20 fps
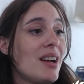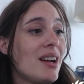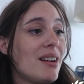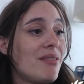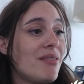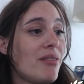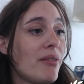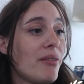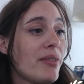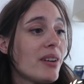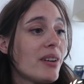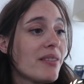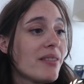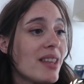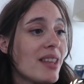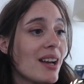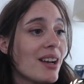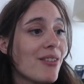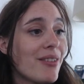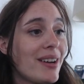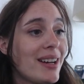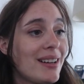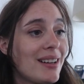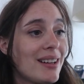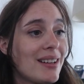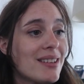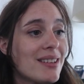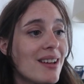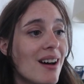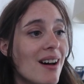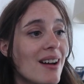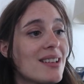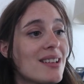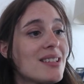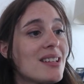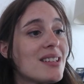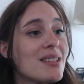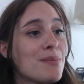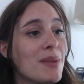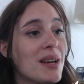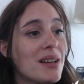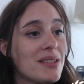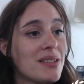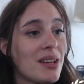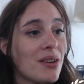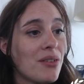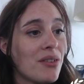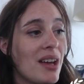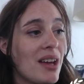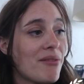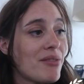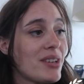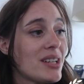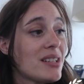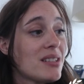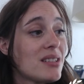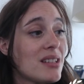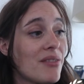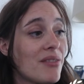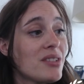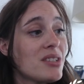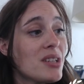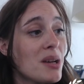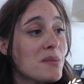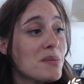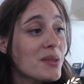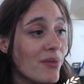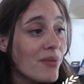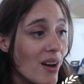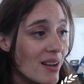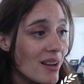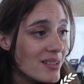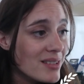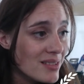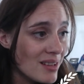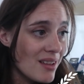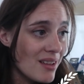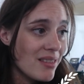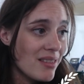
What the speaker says: revealed that Greenland's ice is melting on average 7 times faster